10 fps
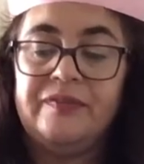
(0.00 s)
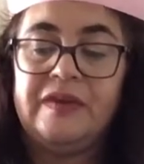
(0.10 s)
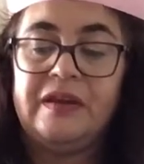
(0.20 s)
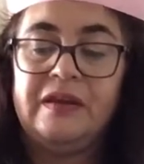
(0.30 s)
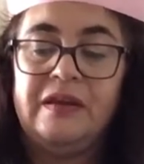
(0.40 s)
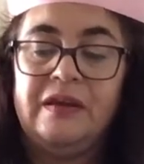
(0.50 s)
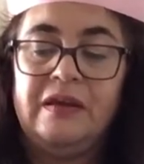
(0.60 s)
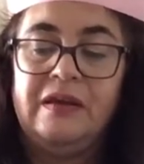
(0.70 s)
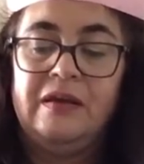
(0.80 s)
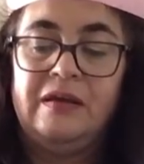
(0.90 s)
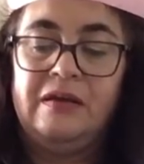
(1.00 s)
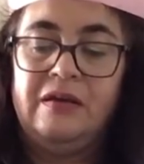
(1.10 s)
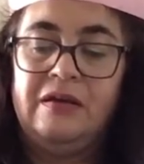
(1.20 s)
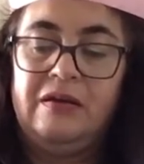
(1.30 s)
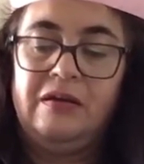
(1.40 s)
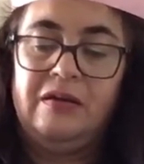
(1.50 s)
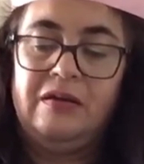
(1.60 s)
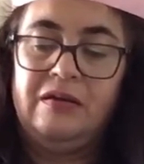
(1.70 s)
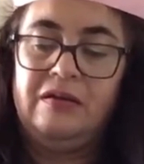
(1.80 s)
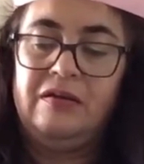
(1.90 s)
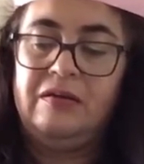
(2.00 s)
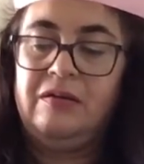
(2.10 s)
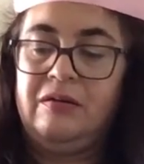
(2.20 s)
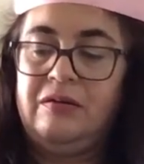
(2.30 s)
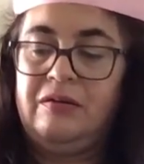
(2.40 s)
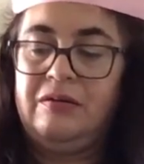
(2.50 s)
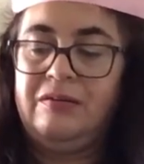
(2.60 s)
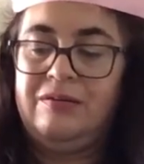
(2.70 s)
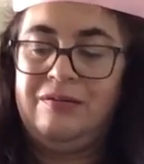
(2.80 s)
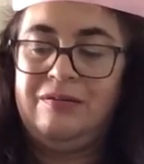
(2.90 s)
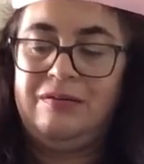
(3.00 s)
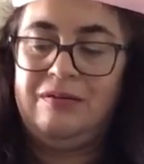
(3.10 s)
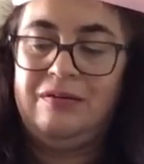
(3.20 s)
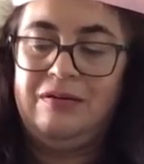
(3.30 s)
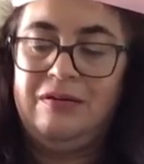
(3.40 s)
Nobody speaks.